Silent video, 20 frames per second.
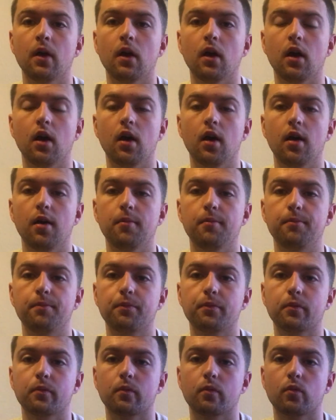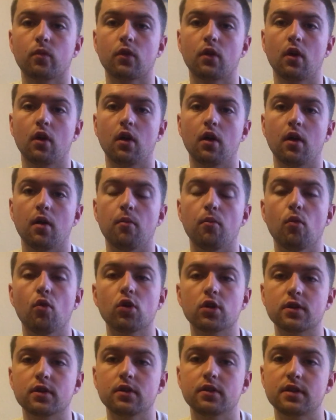a
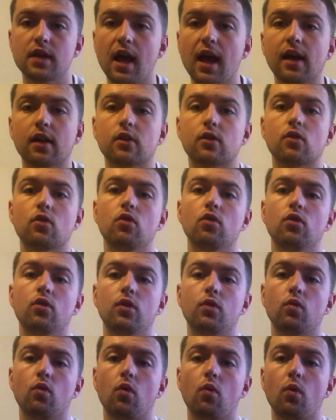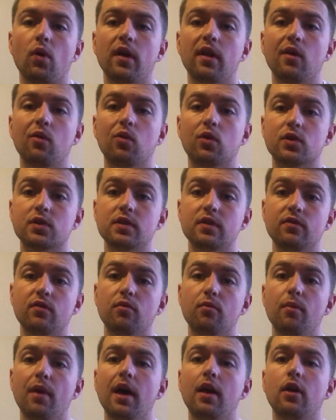more tactical and a way that works
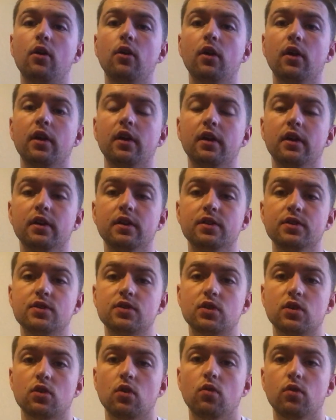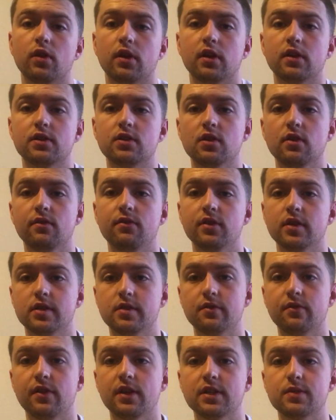even better is going into the
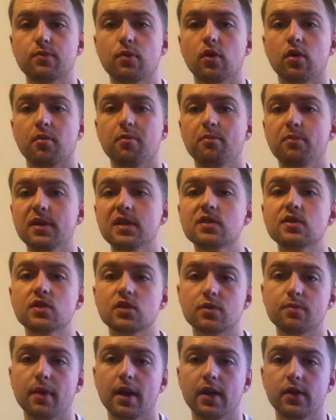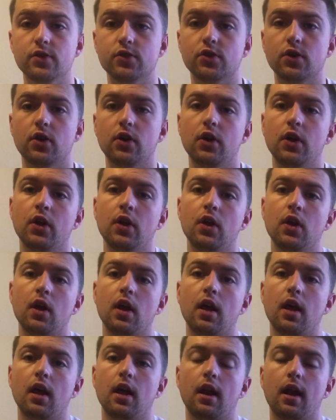Facebook Business Manager
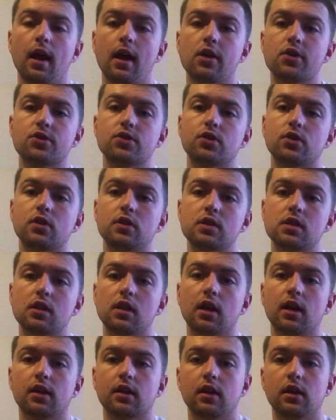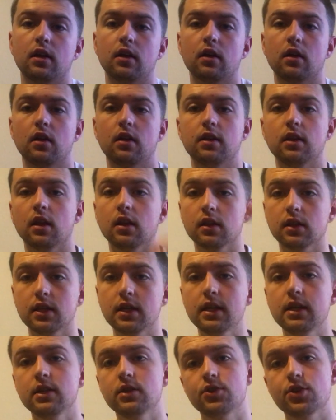and actually selecting the
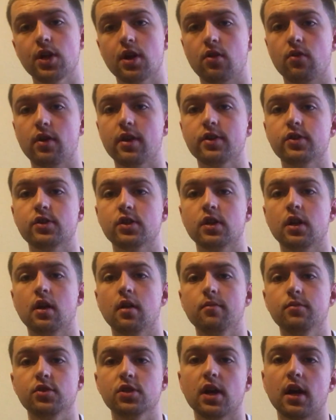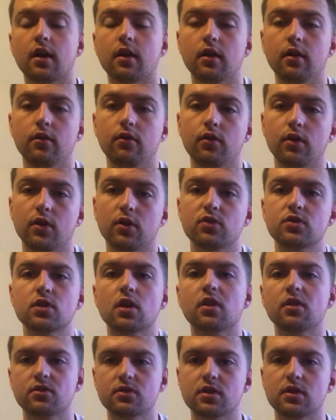lead generation objective, and there's
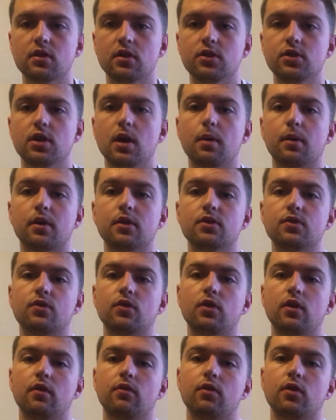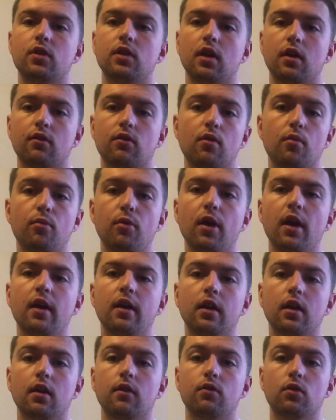other objectives for different things, for
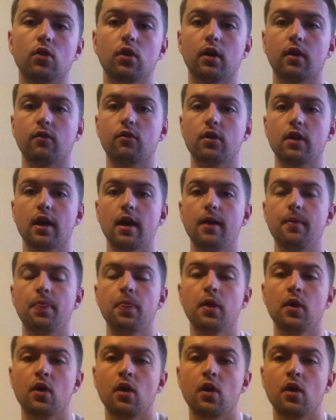branding if you're looking for that,